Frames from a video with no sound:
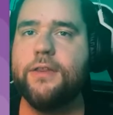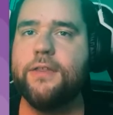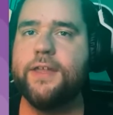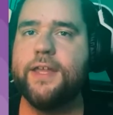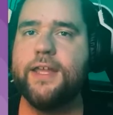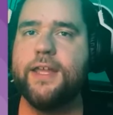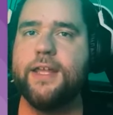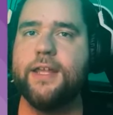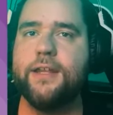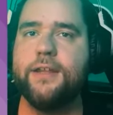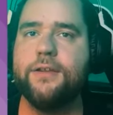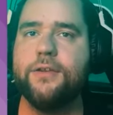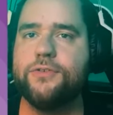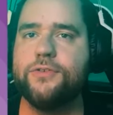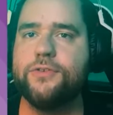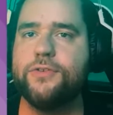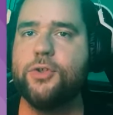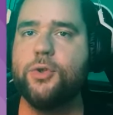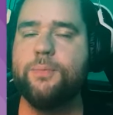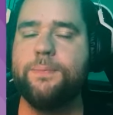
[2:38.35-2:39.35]
then
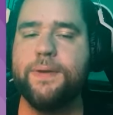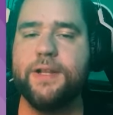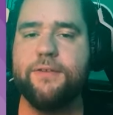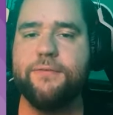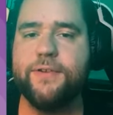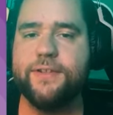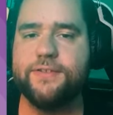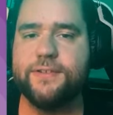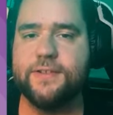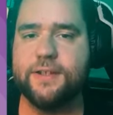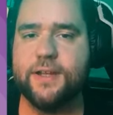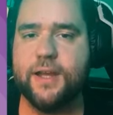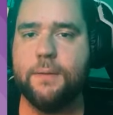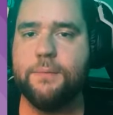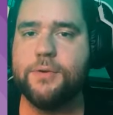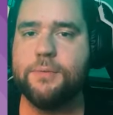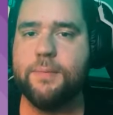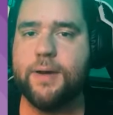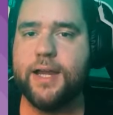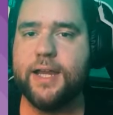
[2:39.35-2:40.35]
two benefits that
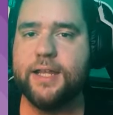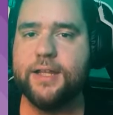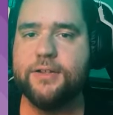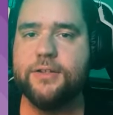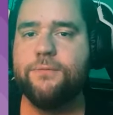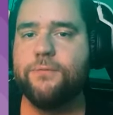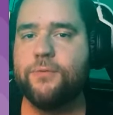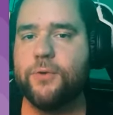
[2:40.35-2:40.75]
come to mind.